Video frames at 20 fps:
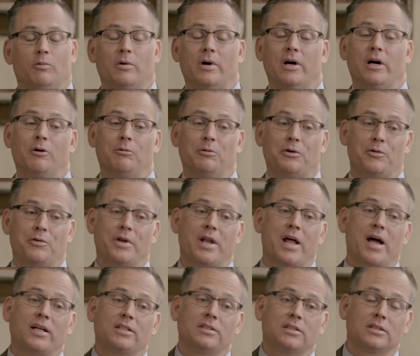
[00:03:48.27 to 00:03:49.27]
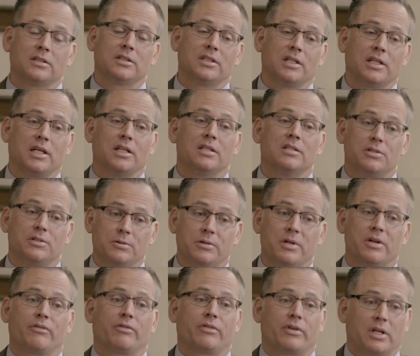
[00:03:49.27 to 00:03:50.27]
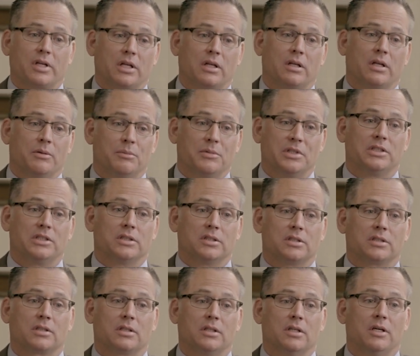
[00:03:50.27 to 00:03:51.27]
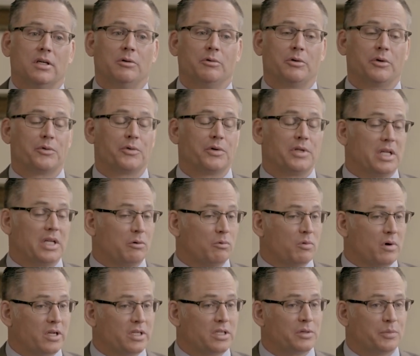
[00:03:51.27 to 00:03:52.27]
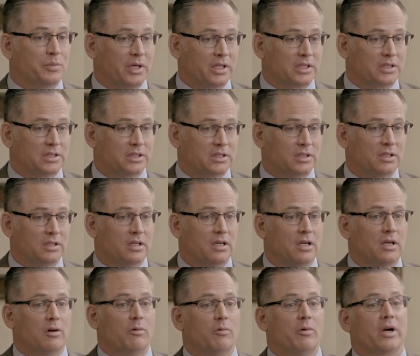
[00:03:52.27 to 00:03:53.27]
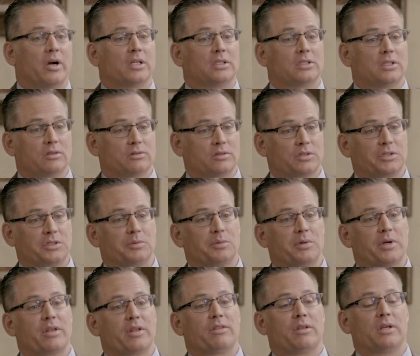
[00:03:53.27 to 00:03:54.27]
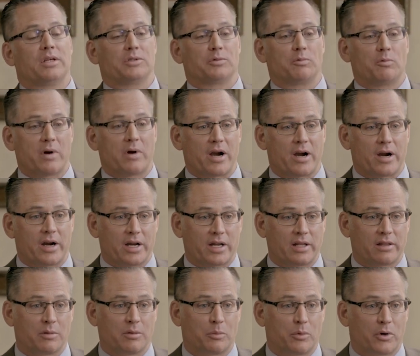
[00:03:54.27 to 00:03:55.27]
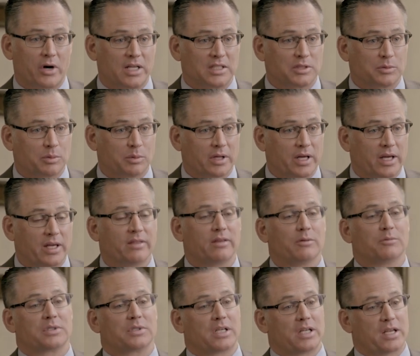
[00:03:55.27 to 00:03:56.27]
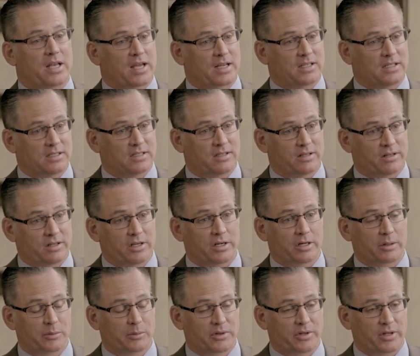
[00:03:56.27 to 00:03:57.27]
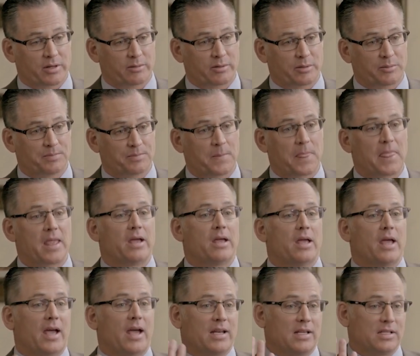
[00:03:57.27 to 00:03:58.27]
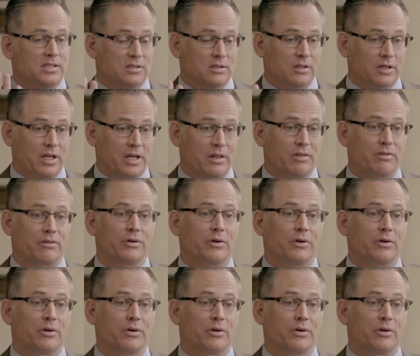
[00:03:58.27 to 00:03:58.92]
Well, we would actually need 2 different images. We would need one depiction where Joseph Smith is wearing the breastplate that was connected to the Urim and Thummim, and he's looking